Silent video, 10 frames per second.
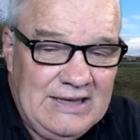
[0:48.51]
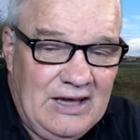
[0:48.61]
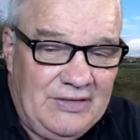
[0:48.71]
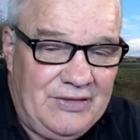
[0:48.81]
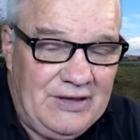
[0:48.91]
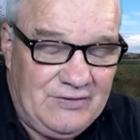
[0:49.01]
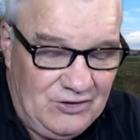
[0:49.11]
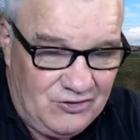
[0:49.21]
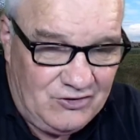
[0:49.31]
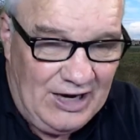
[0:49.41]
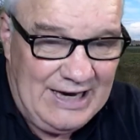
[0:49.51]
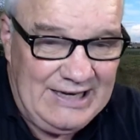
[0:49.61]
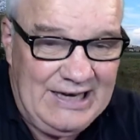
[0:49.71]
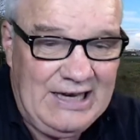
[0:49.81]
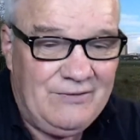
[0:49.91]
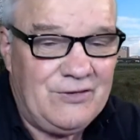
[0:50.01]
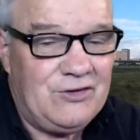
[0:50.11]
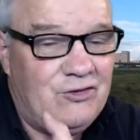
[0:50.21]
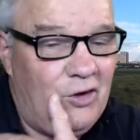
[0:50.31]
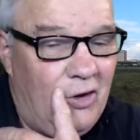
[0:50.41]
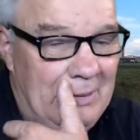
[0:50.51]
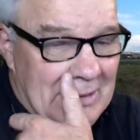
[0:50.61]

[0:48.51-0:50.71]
I think this day here for the time